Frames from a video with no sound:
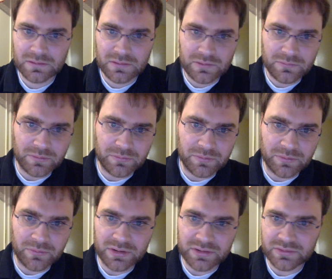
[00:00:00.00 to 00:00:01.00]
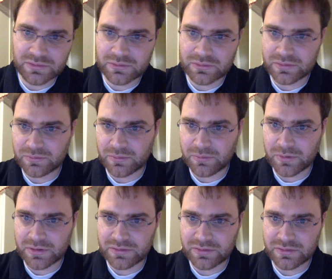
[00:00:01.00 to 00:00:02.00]
what we want to do is we
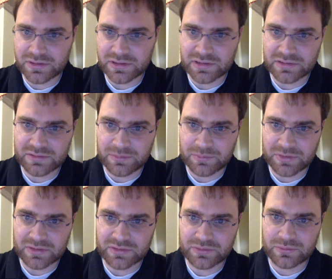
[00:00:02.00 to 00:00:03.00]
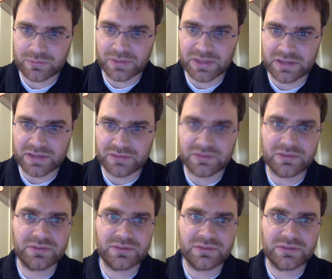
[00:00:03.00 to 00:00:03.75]
want to turn it into something that's 3 inches.